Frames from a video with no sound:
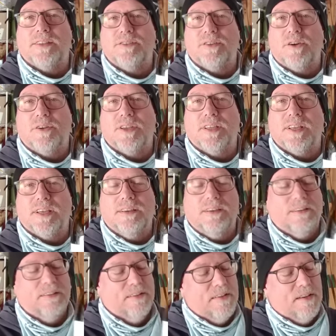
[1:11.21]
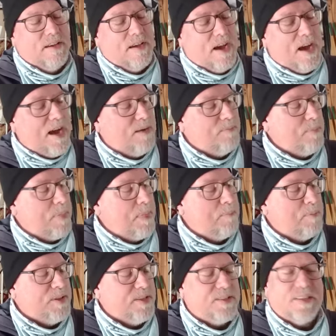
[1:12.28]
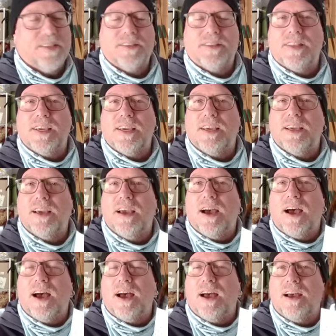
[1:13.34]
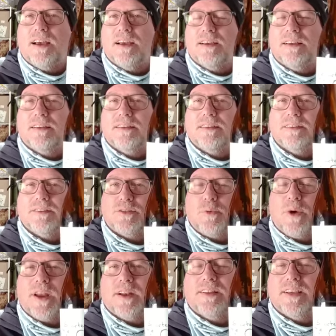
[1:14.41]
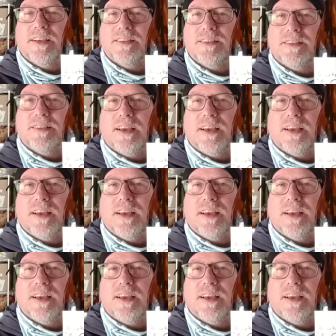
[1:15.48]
But this is the, Suertes del Marques,